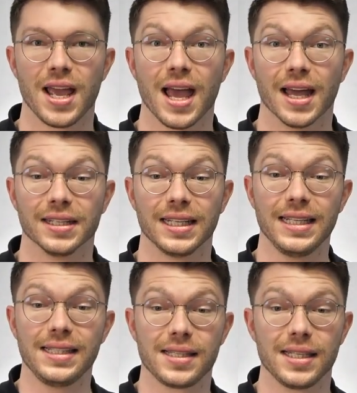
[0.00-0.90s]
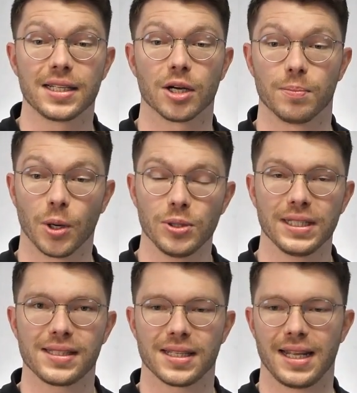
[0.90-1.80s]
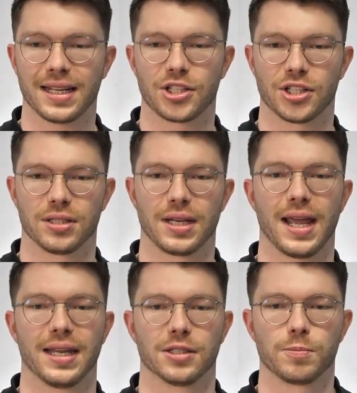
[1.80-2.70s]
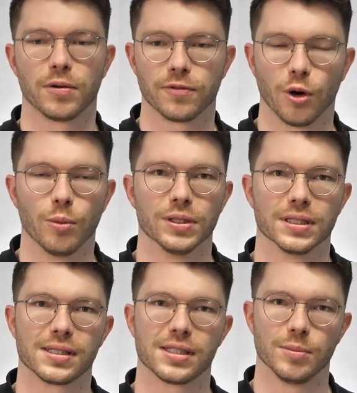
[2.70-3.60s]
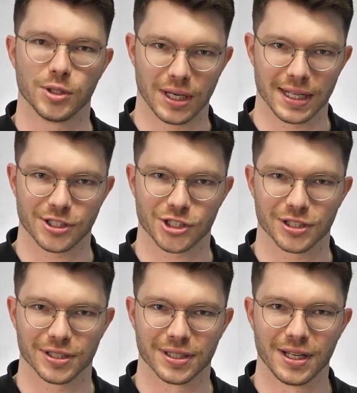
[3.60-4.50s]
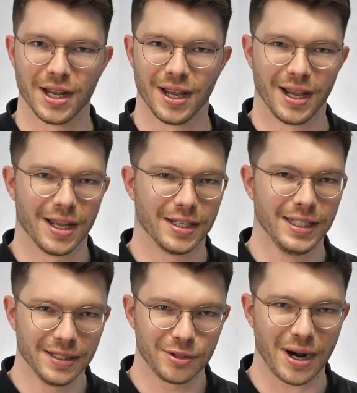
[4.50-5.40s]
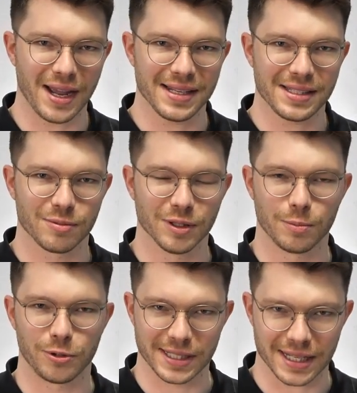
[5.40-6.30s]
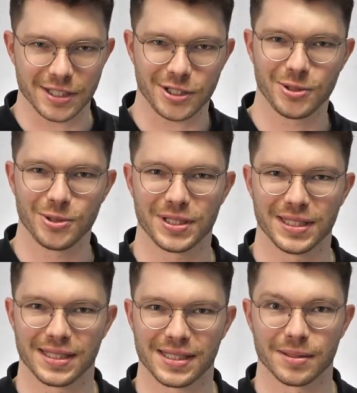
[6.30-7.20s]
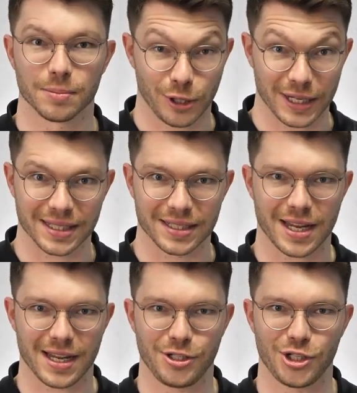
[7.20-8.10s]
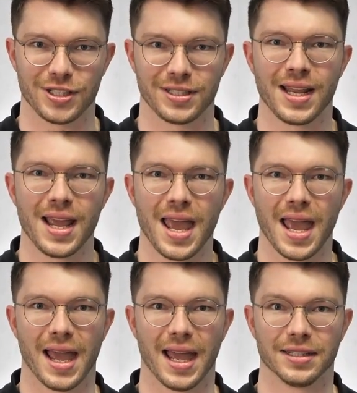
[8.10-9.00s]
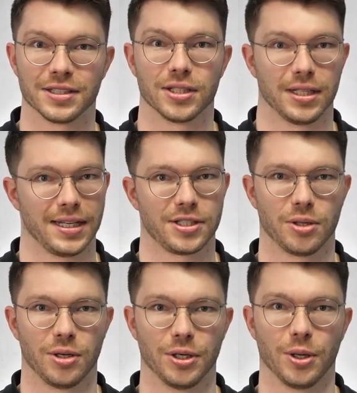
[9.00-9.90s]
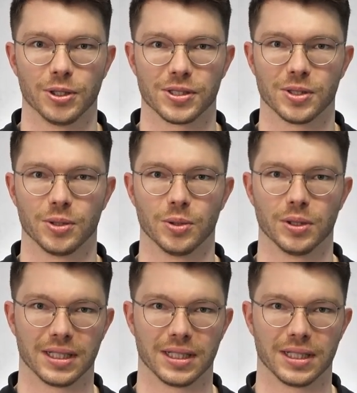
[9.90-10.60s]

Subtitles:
an easy component selection and performance simulation. Niall will present you this presentation and later on also